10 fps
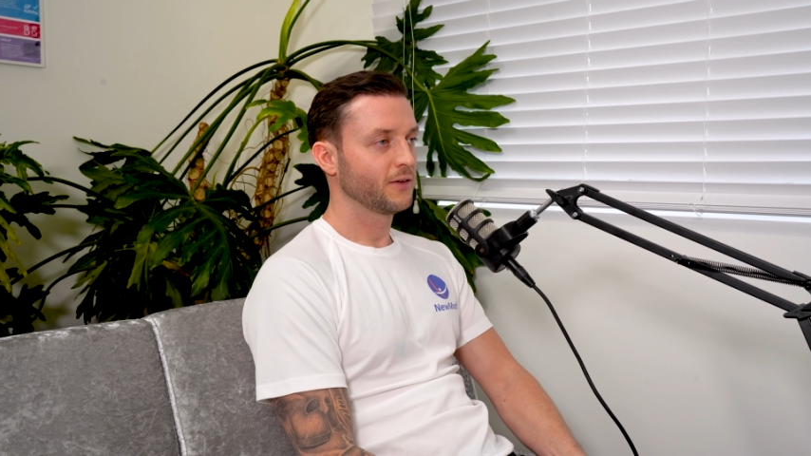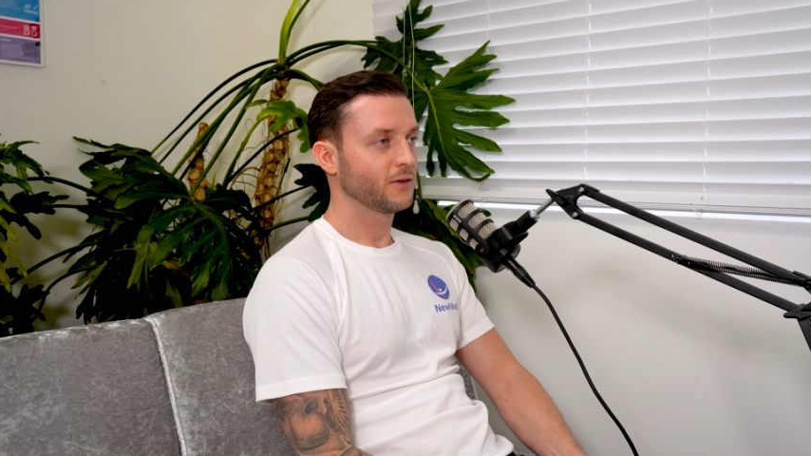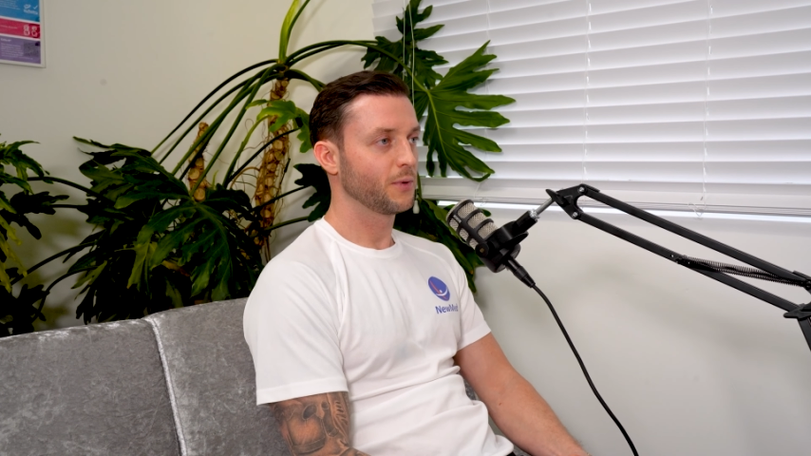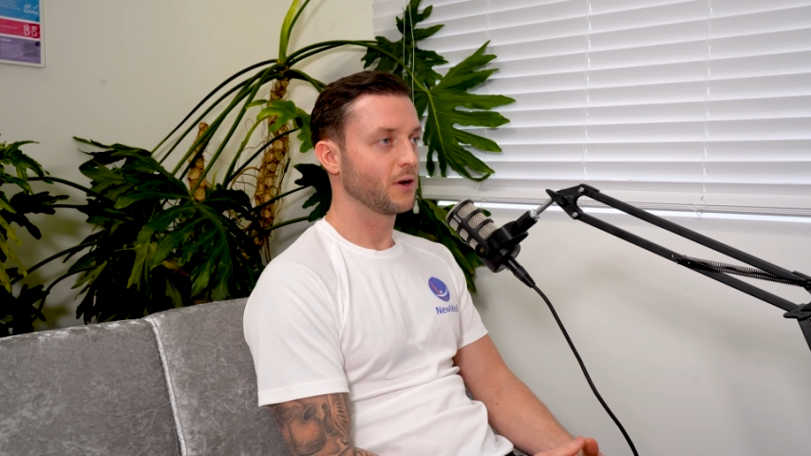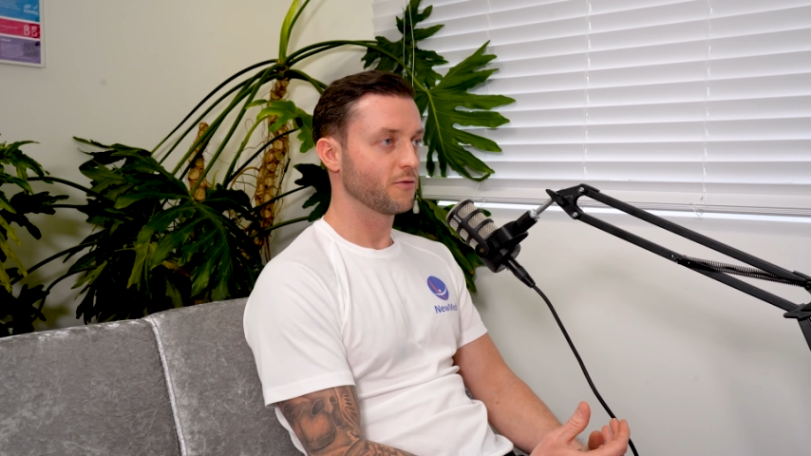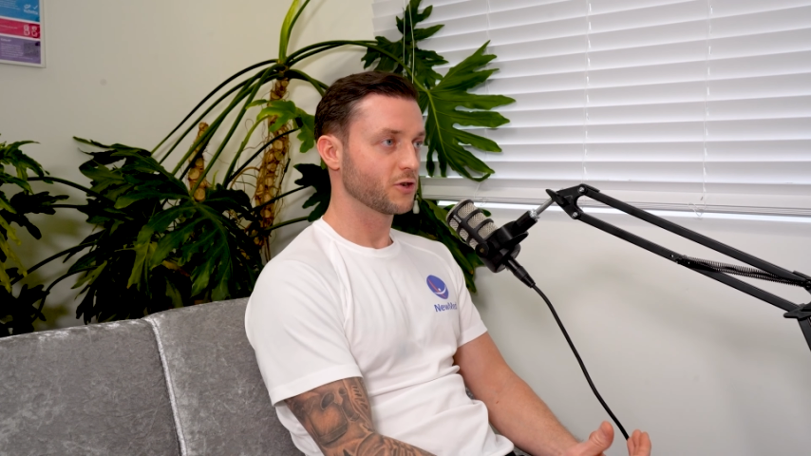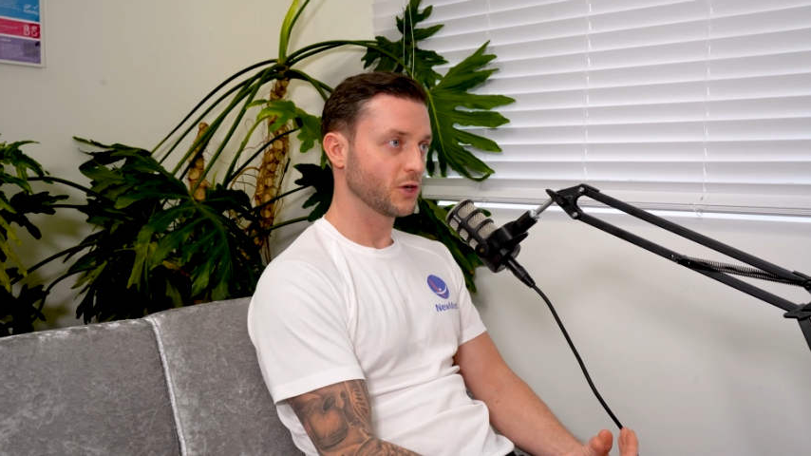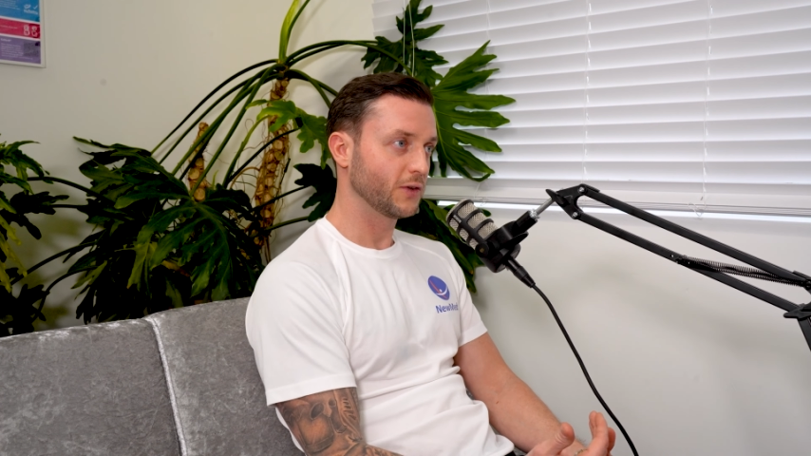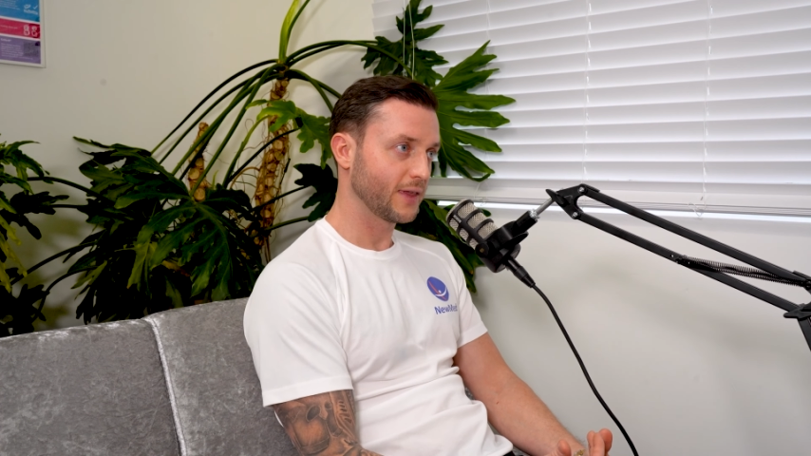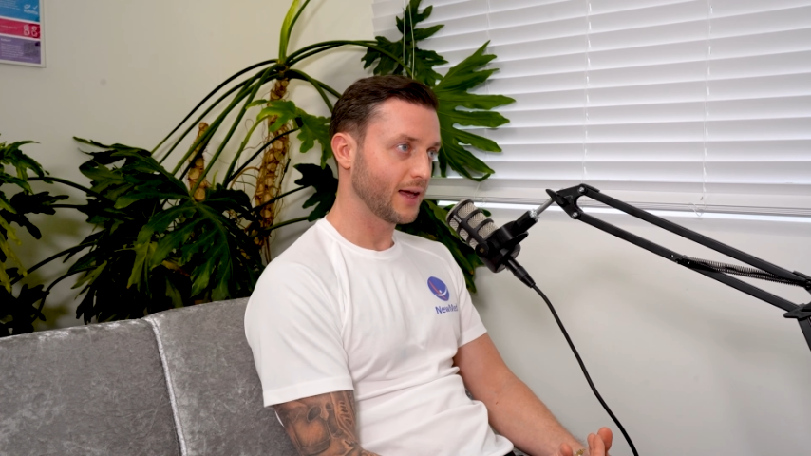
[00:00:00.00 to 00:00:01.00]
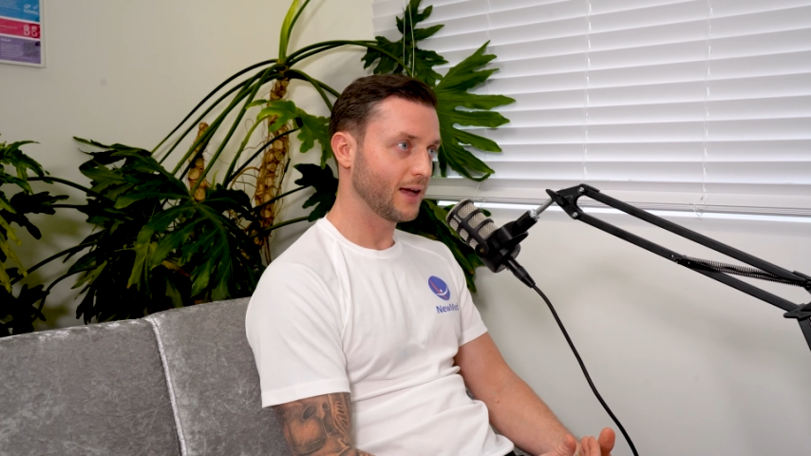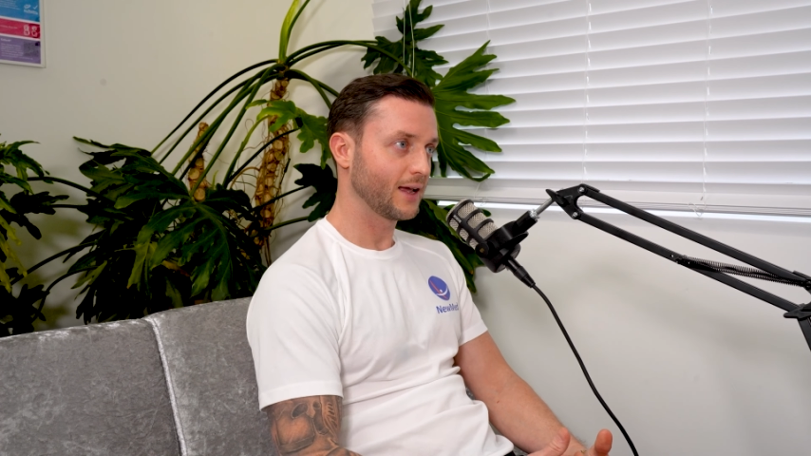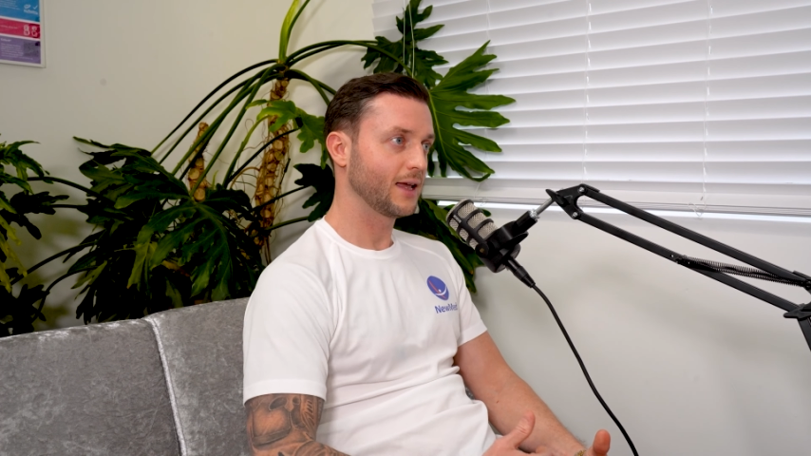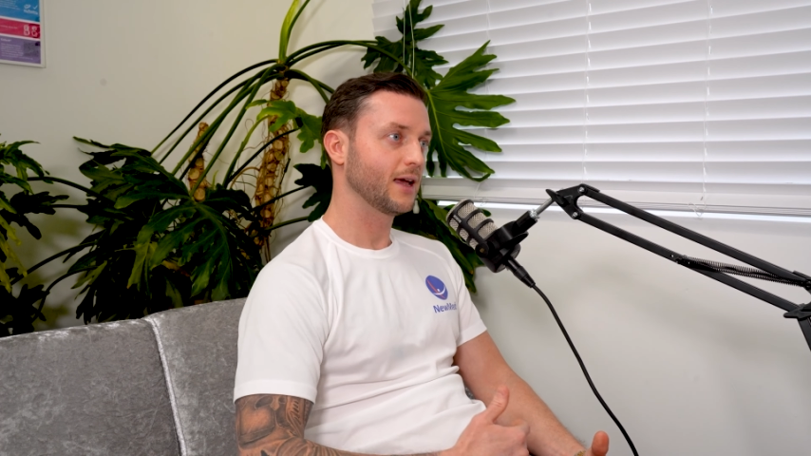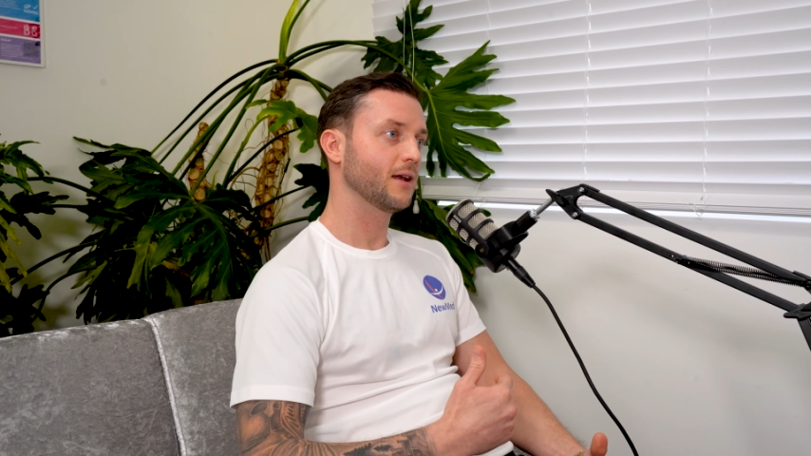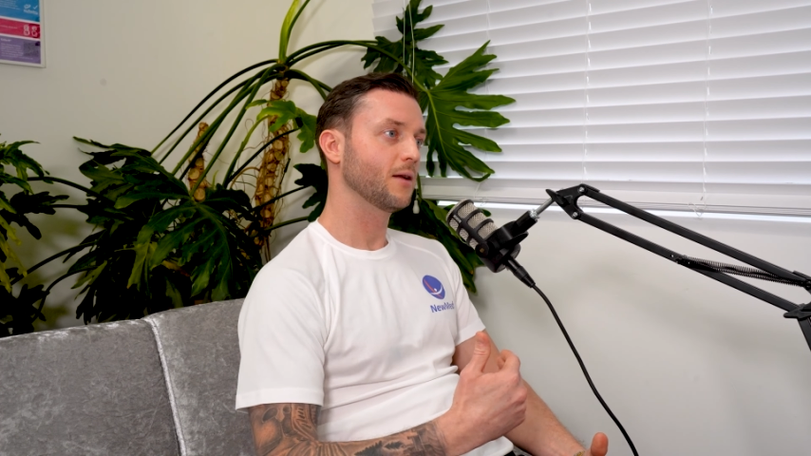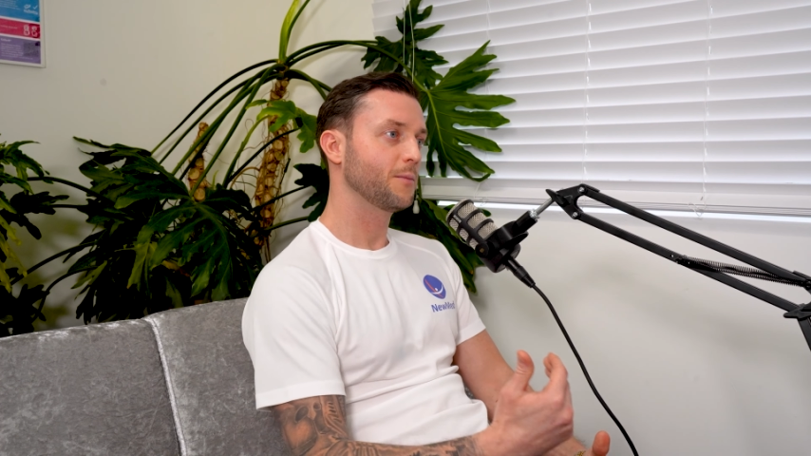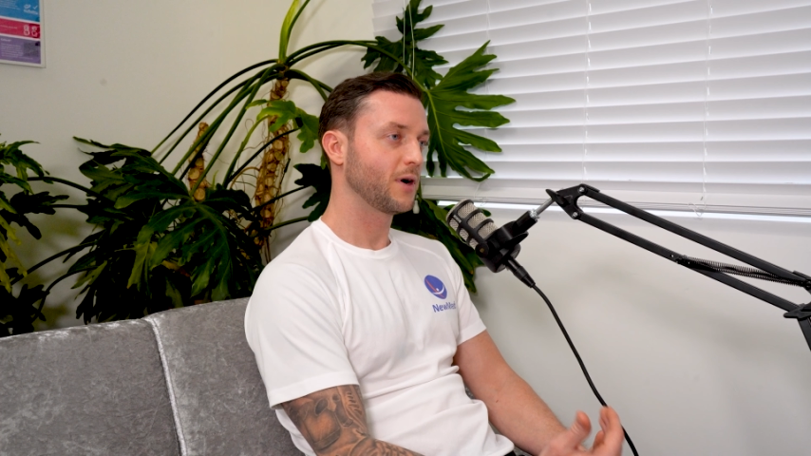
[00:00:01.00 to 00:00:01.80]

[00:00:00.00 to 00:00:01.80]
So if we can reduce that, again,